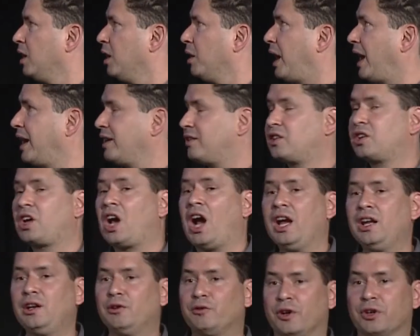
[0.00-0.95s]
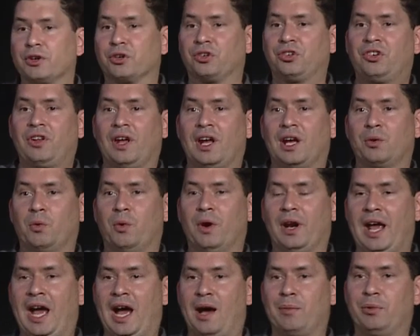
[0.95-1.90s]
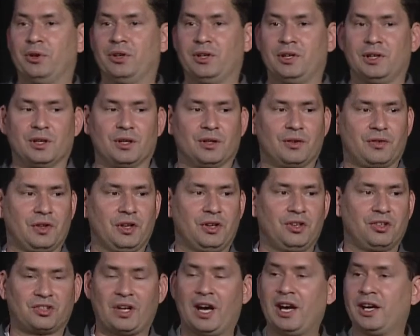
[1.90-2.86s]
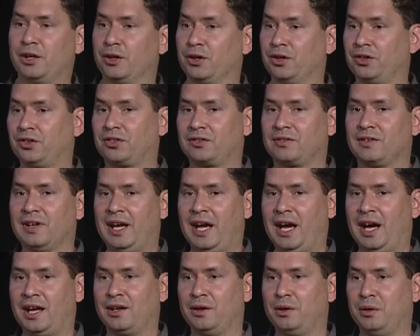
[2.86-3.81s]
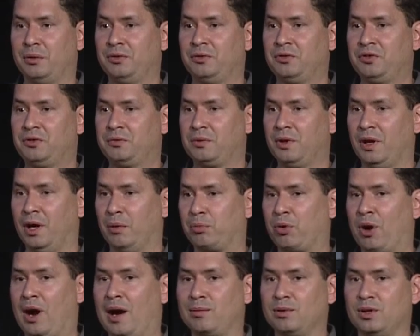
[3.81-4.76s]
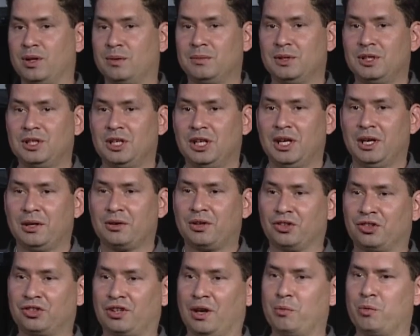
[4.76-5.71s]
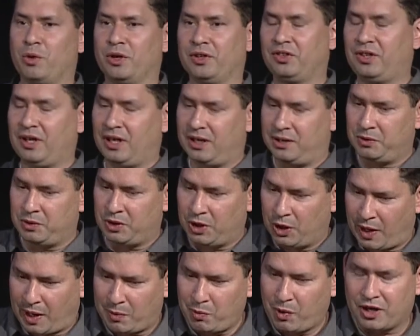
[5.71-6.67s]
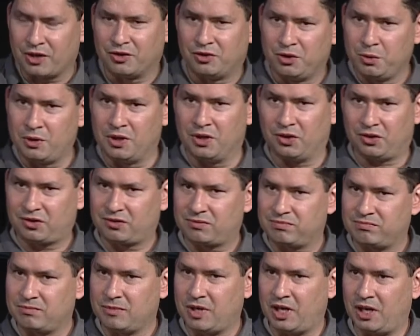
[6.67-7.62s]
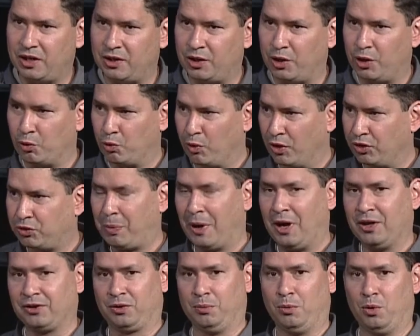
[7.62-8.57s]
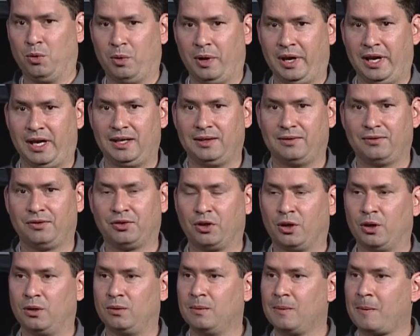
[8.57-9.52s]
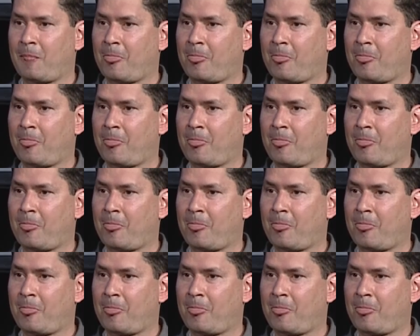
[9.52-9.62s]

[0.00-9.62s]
I kind of understand what happened here. The designers had a problem, because someone said, I want to do this in a responsible way. So